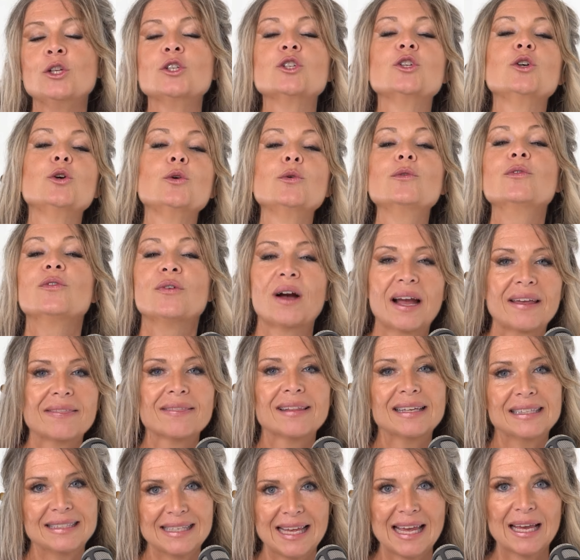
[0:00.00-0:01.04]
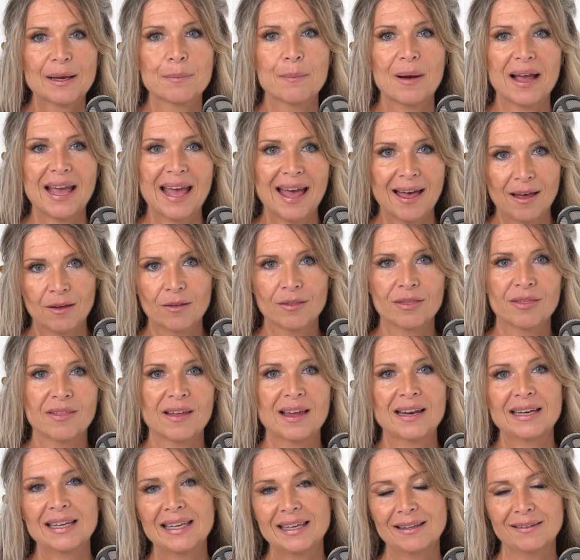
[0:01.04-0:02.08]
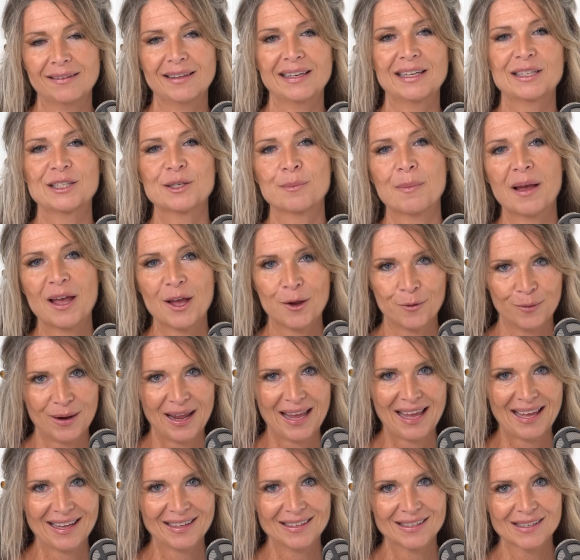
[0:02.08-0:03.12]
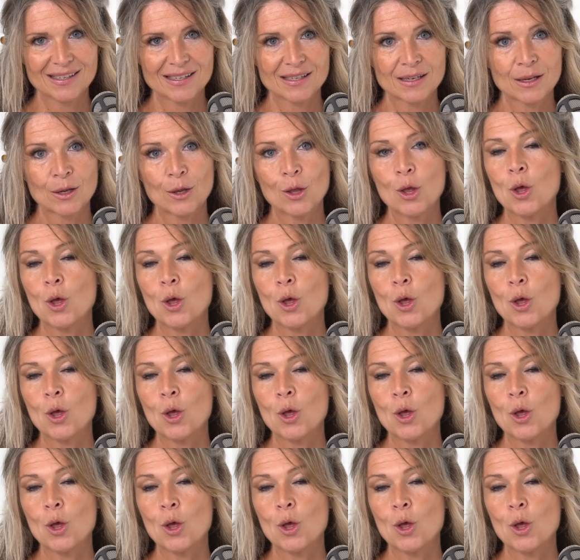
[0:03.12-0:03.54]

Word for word: to finally take my health and healing into my own hands,